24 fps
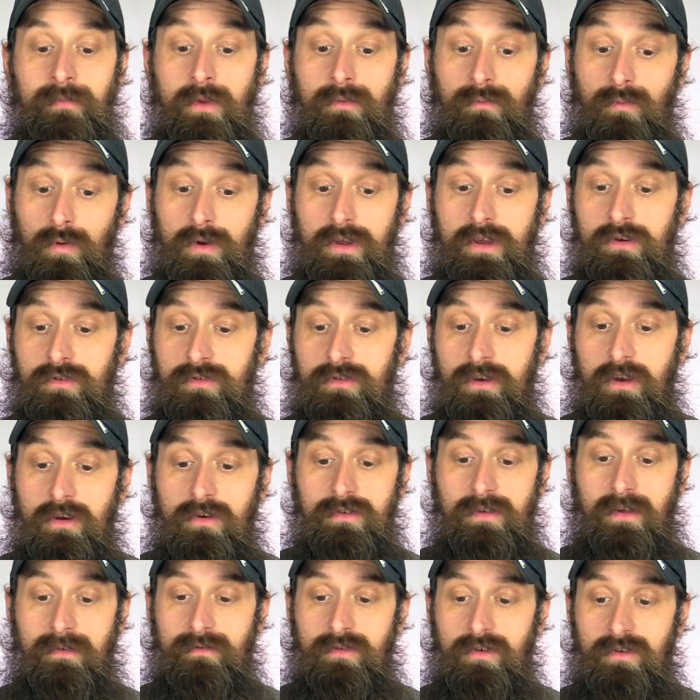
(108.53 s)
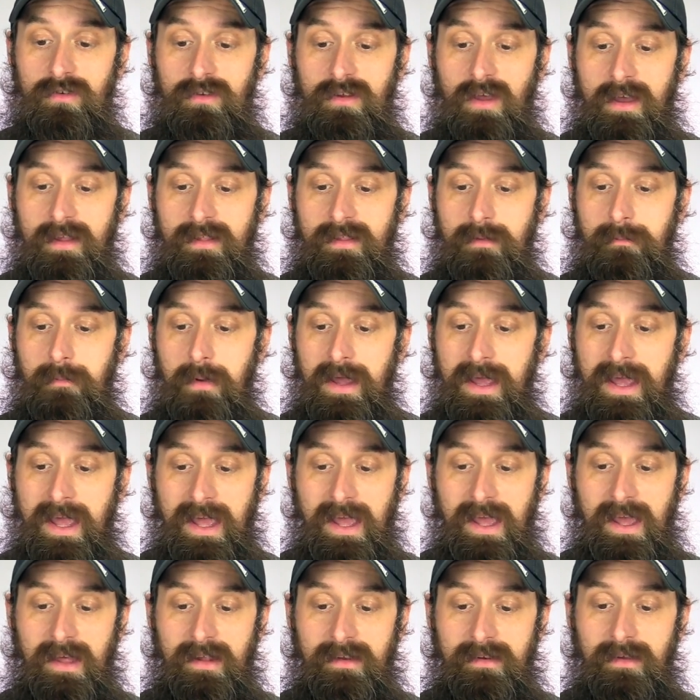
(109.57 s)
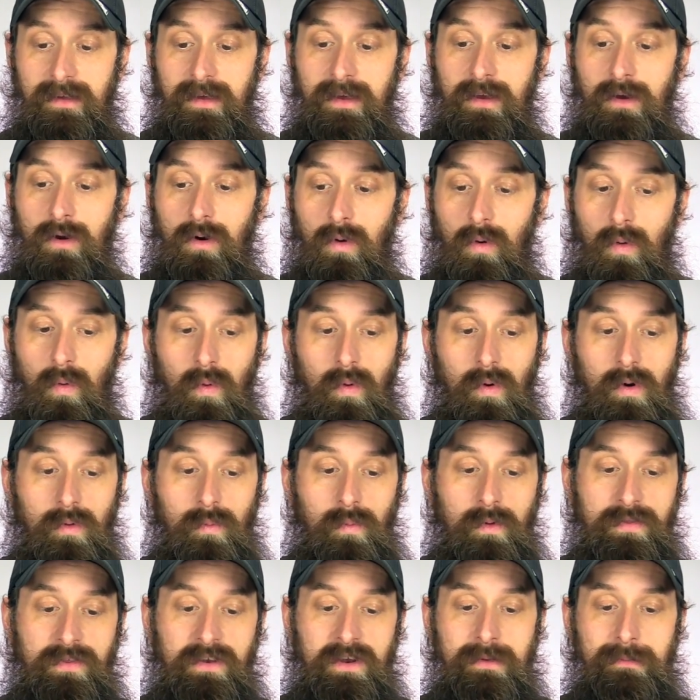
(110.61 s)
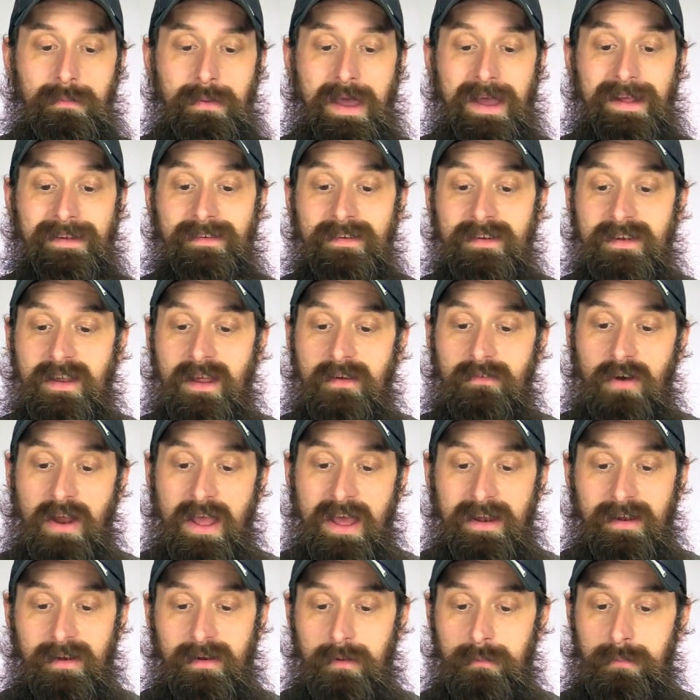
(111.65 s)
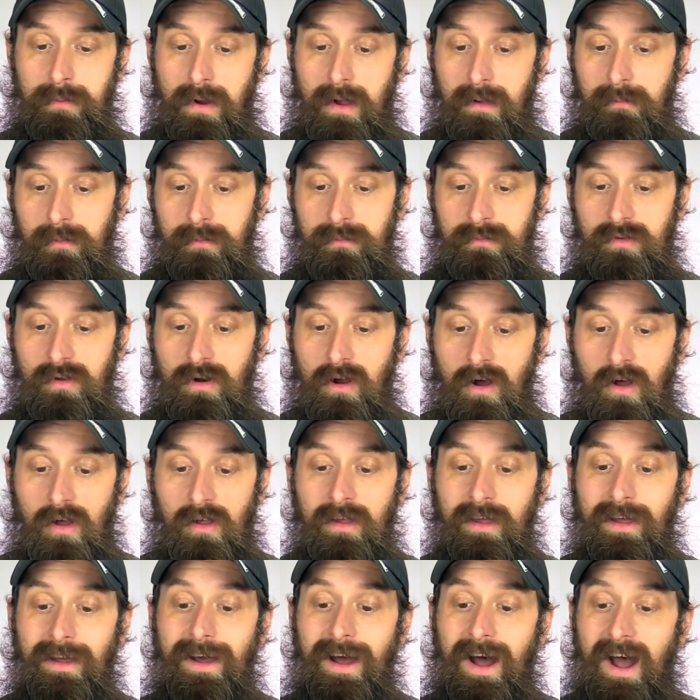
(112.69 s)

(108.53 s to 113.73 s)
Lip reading: For years and years, I've just tightened them by hand or with an impact and never had any problems at all.